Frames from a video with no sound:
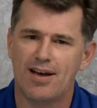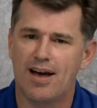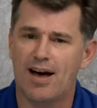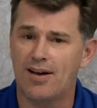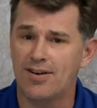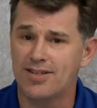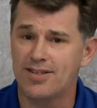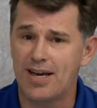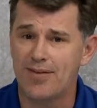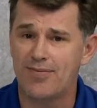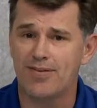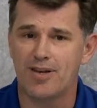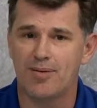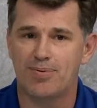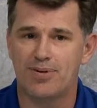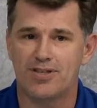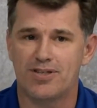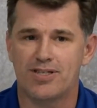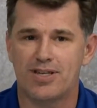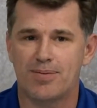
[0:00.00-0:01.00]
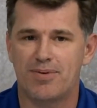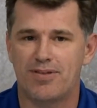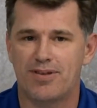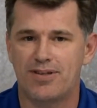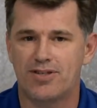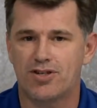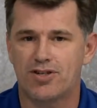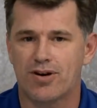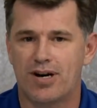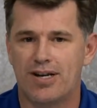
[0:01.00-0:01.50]
I'll definitely put some of
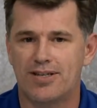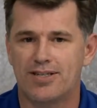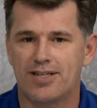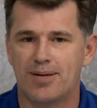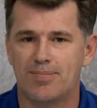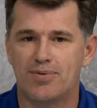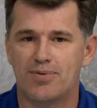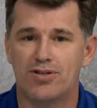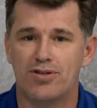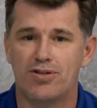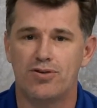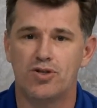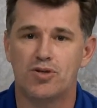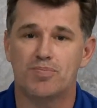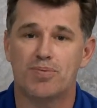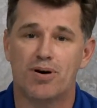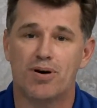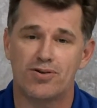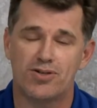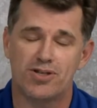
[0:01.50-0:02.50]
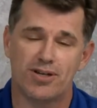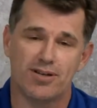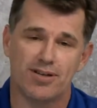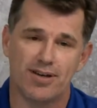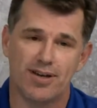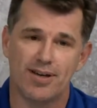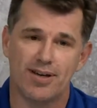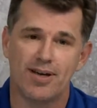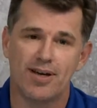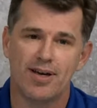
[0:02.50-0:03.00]
these great tips to use
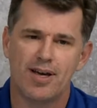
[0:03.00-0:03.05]
personally,